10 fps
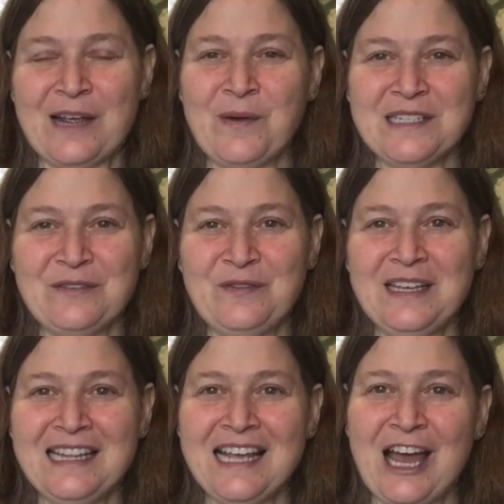I wasn't
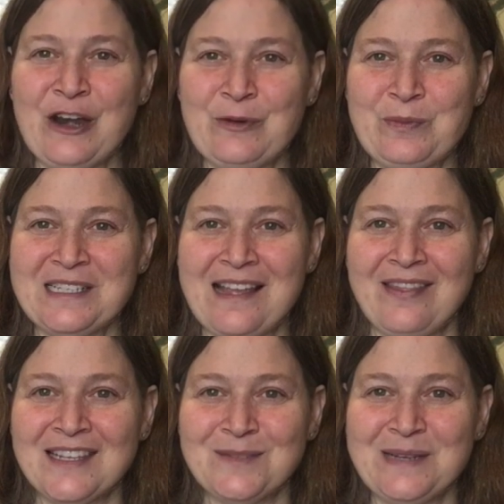feeling 100%
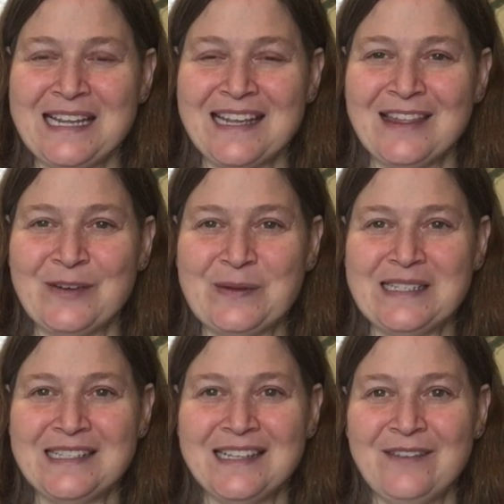this week, and there was
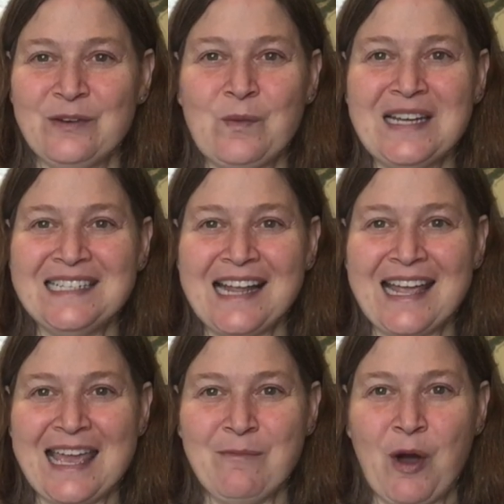even one day I
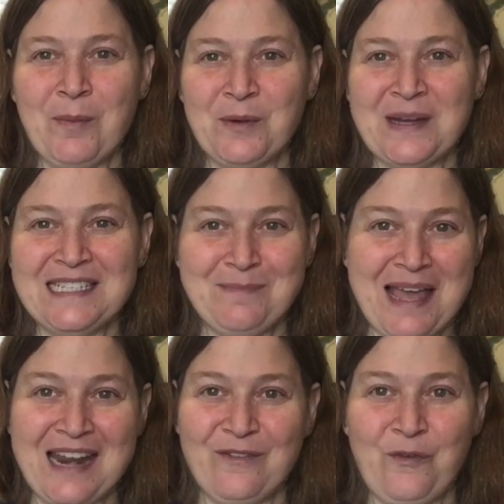came home and went to
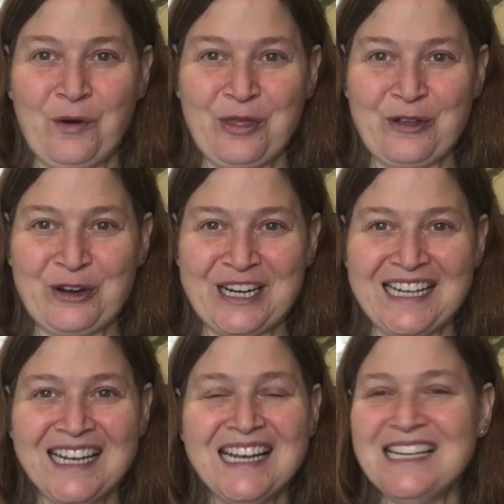bed at 4:30,